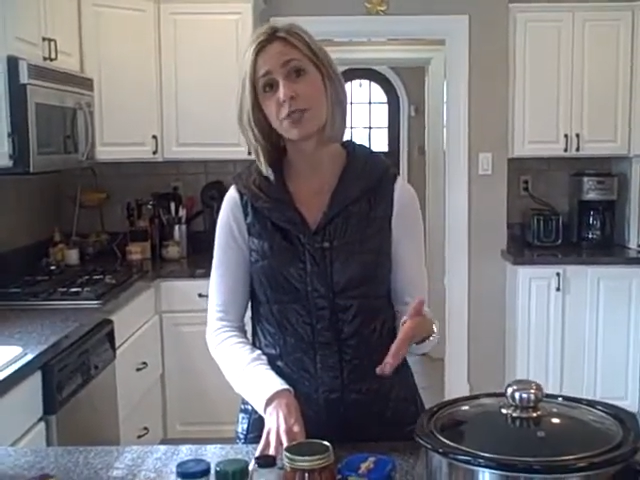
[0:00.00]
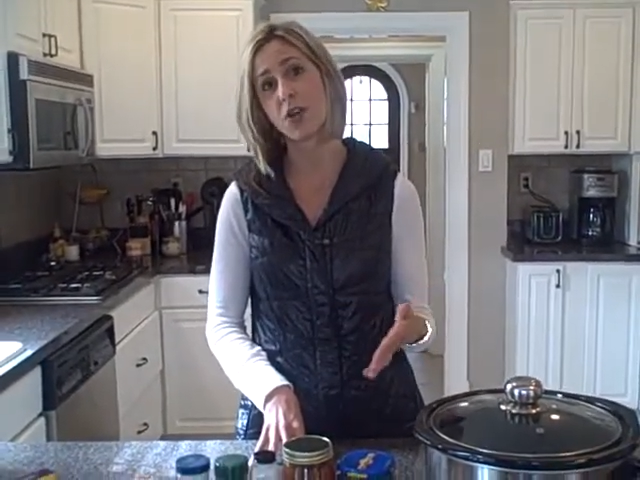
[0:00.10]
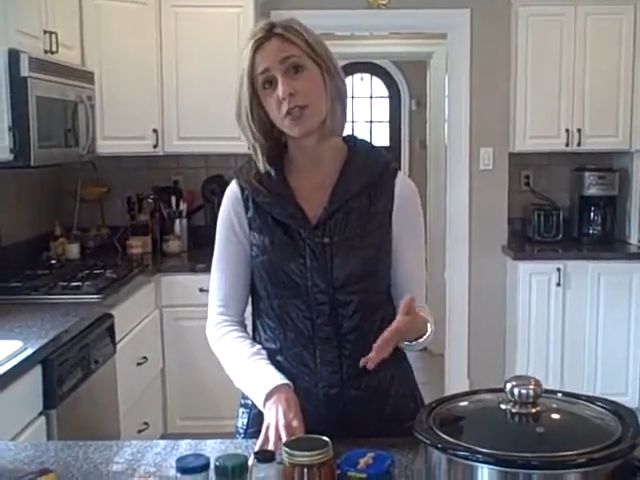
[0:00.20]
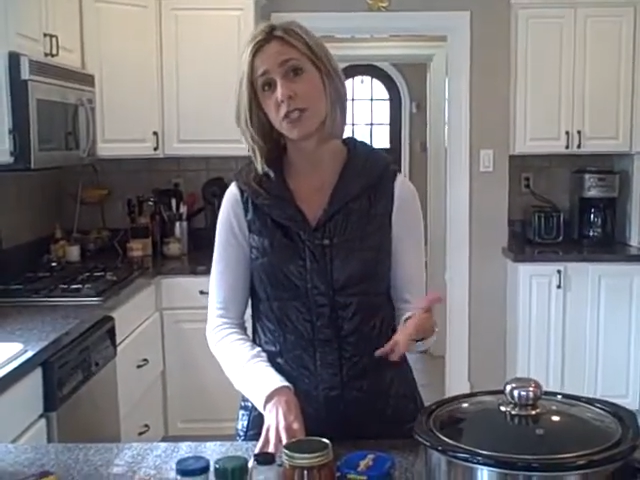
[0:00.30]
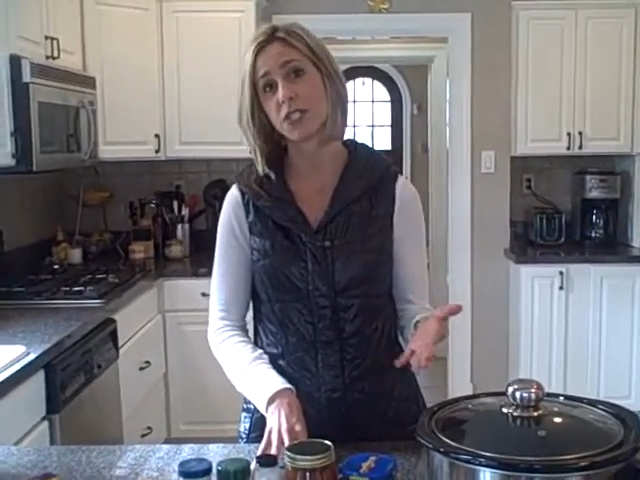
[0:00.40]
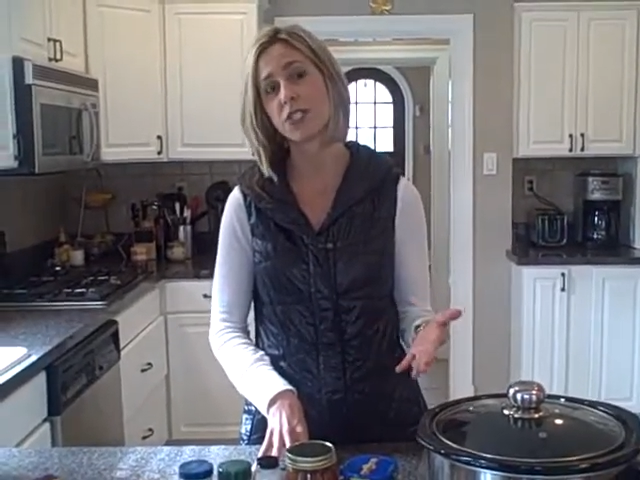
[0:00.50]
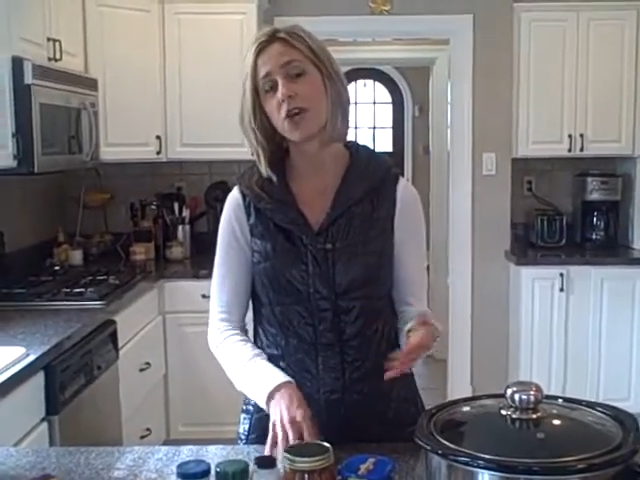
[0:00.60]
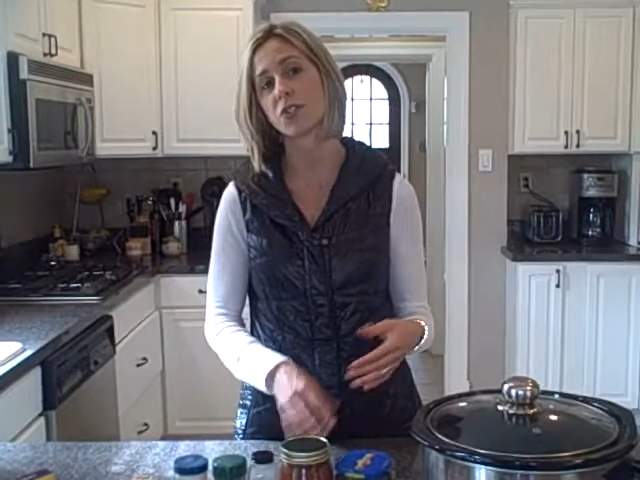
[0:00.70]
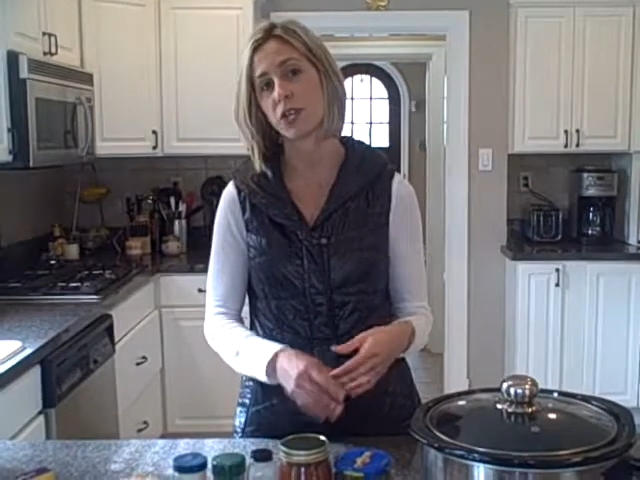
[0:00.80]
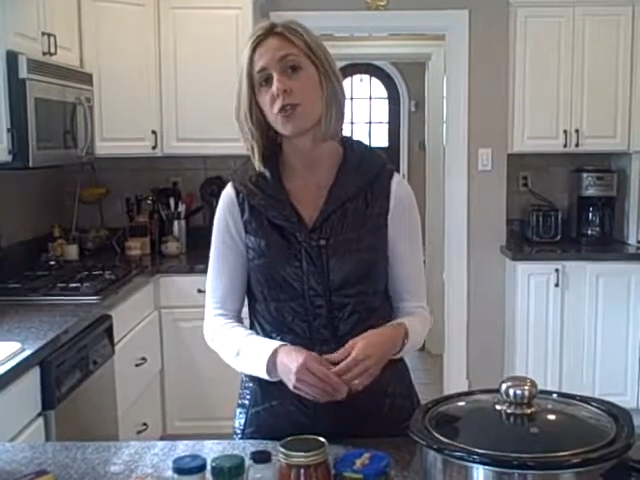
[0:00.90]
salsa to
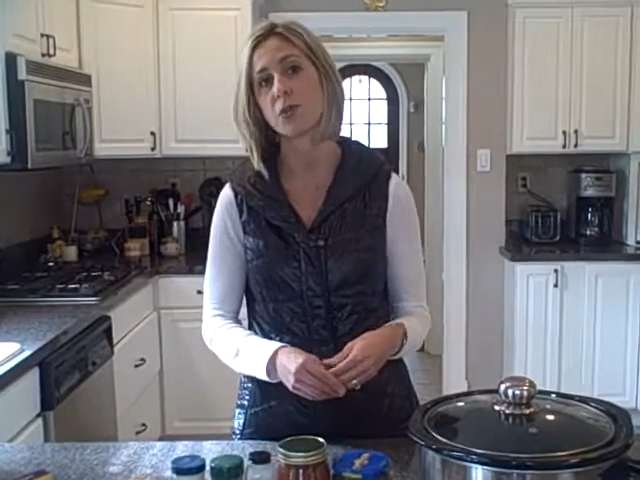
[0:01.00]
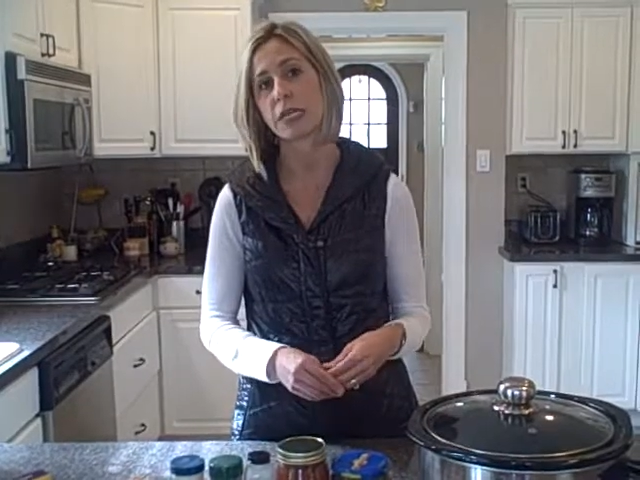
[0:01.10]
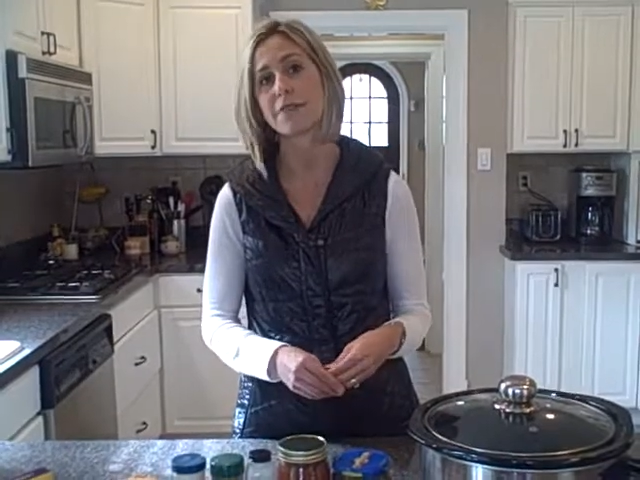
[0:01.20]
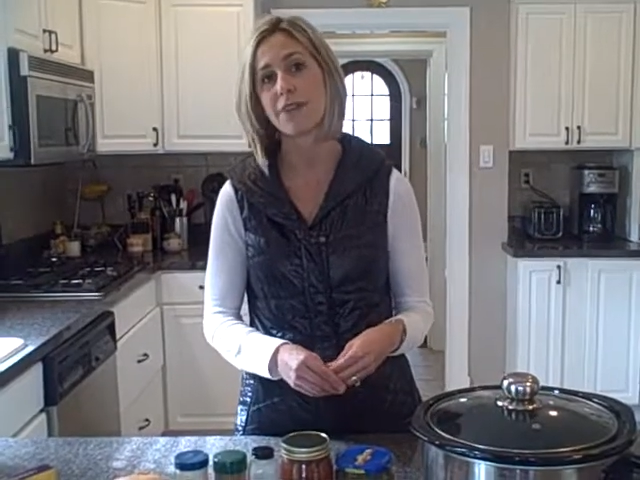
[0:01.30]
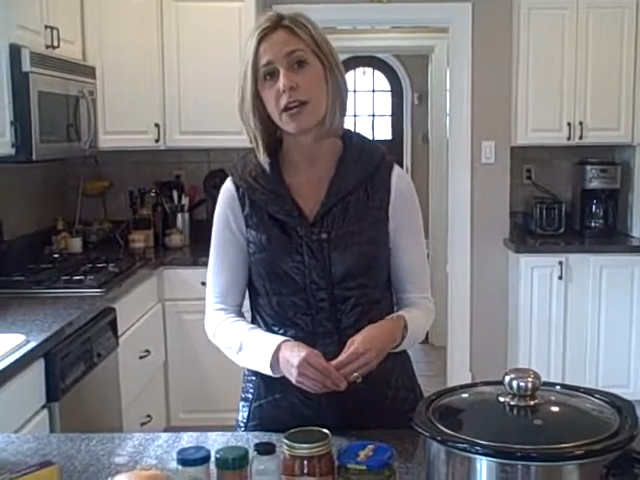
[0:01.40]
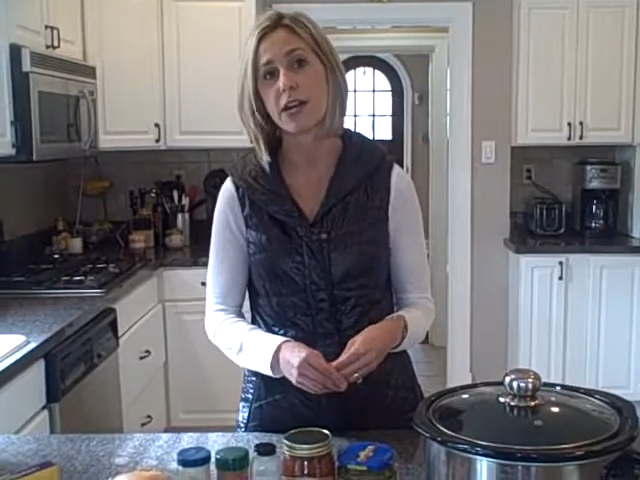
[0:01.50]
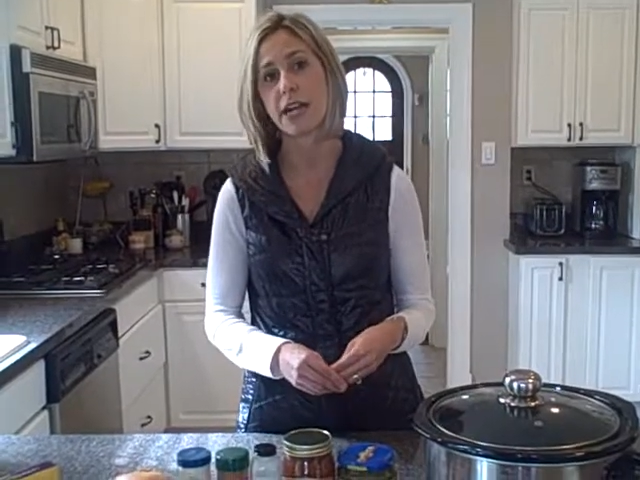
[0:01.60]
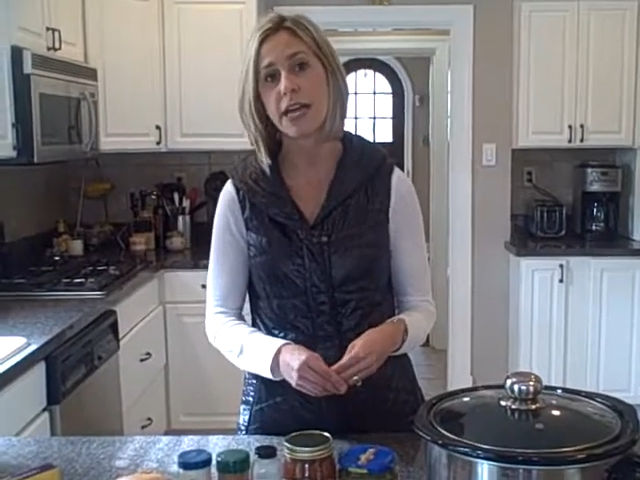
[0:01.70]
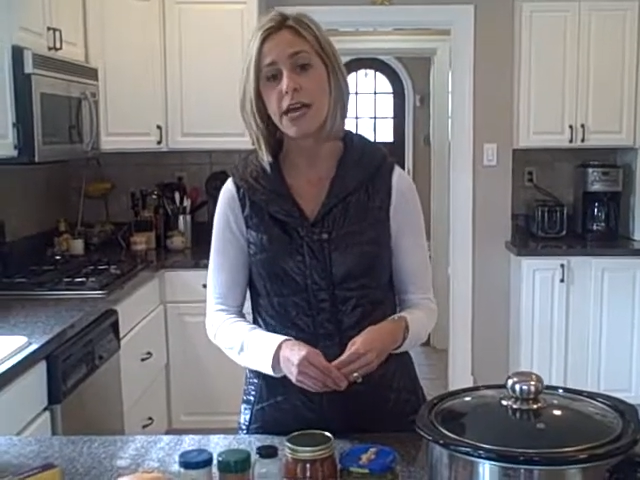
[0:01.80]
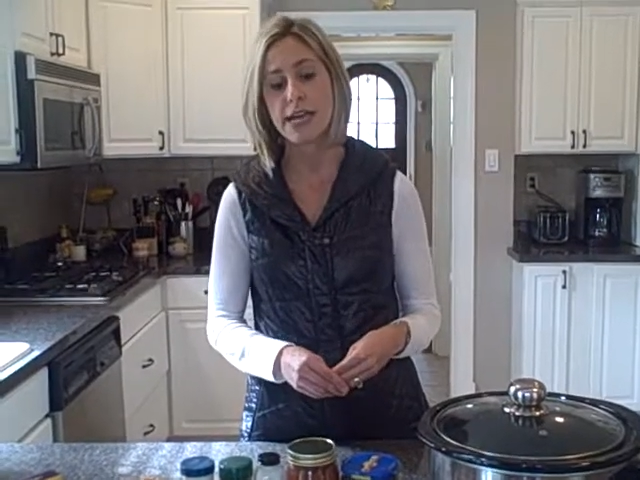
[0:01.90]
salsa can really
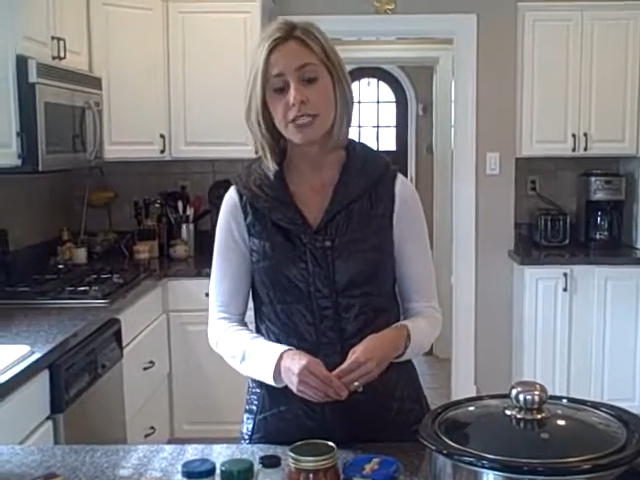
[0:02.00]
vary.